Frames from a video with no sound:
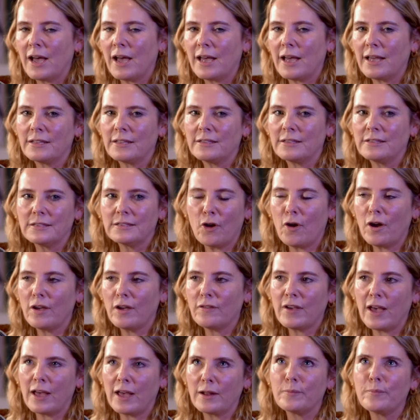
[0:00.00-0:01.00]
and
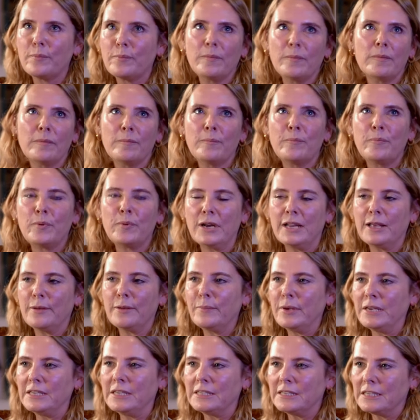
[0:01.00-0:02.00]
I've had
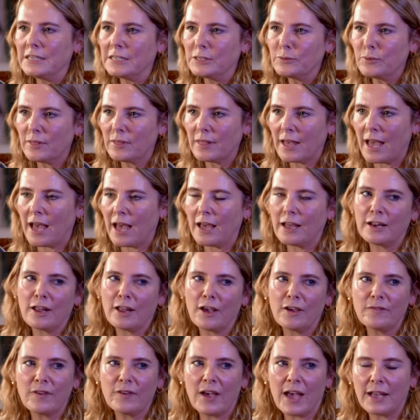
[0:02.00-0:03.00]
brilliant meetings with that, and
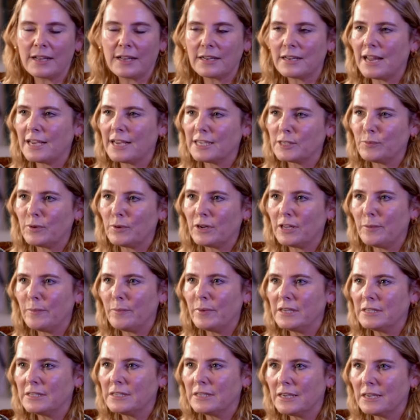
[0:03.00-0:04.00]
I've had less brilliant
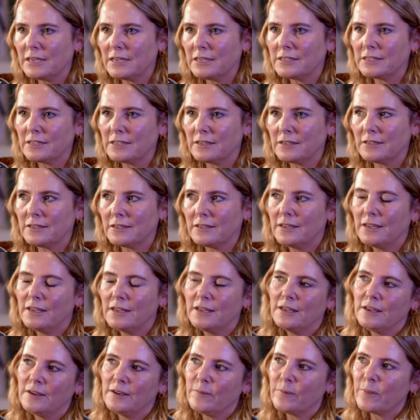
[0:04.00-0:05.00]
meetings, and
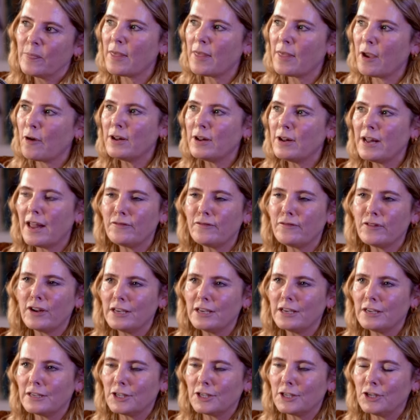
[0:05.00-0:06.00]
there are never
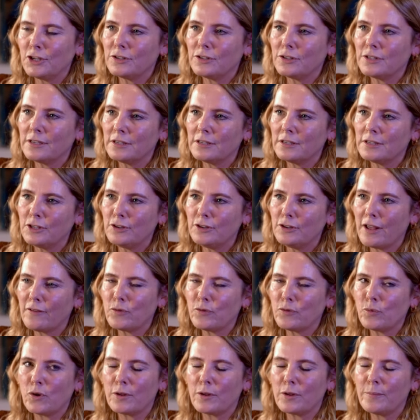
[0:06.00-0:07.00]
any excuses. You
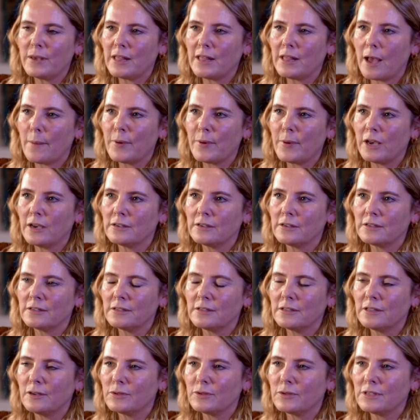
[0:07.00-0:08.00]
never want to be that
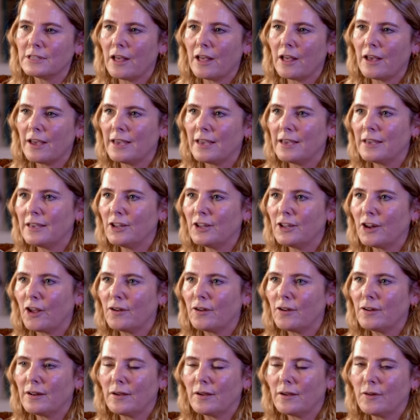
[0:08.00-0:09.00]
person that was like, you
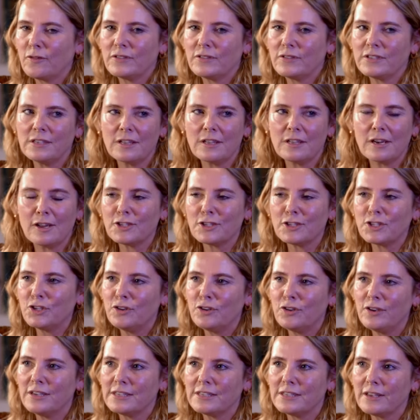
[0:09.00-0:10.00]
know, obviously the last 2
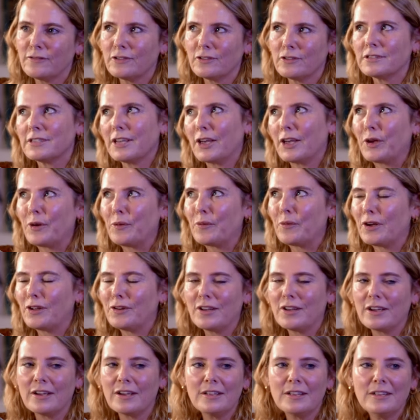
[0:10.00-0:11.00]
years, everyone's like
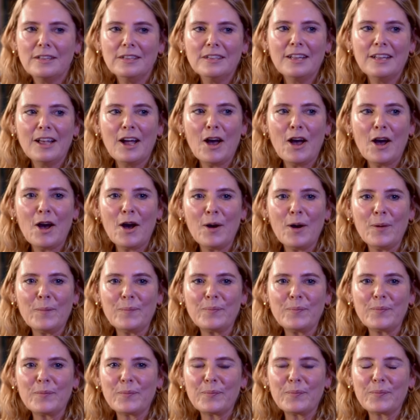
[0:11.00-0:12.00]
Corona.
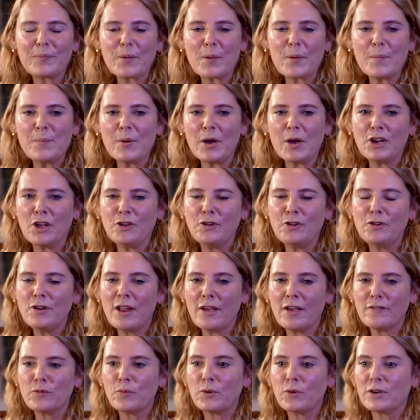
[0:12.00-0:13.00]
But you
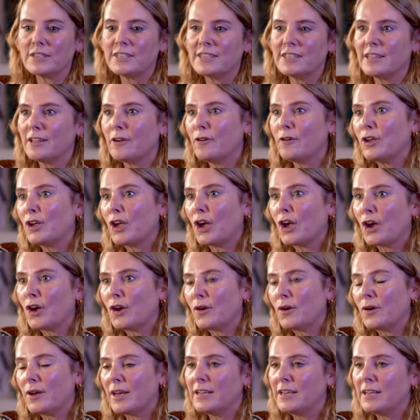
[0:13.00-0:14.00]
never want to sit there and go,
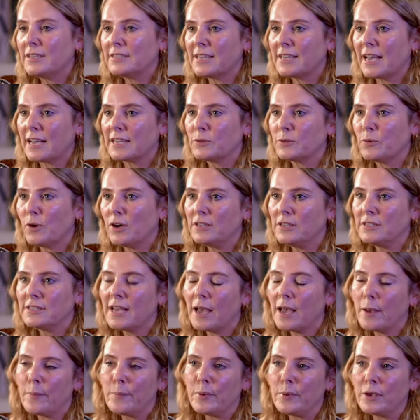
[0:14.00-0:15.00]
it's X, Y, and
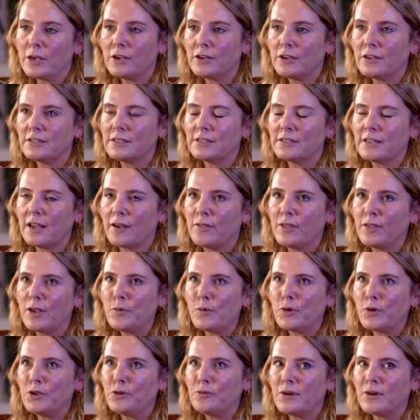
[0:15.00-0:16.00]
Z, because I think
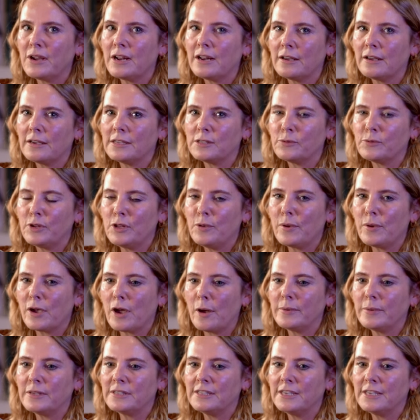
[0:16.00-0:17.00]
what you realize when you
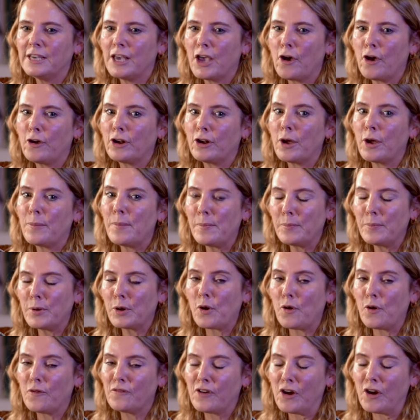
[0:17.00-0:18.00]
become a CEO, and I remember I
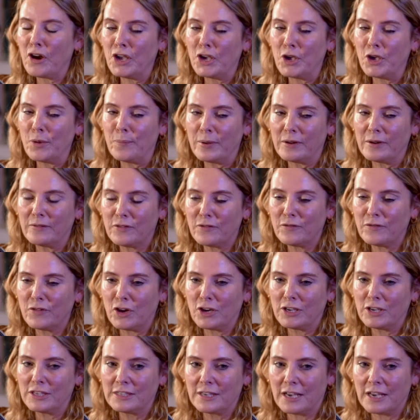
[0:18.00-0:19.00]
got a very good bit of
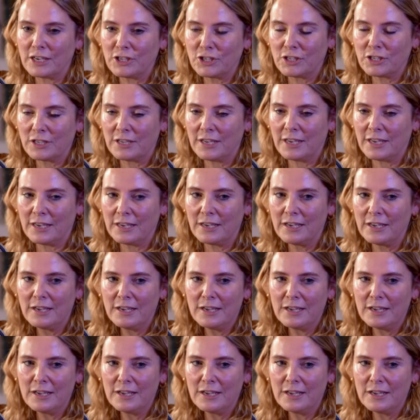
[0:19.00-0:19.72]
advice actually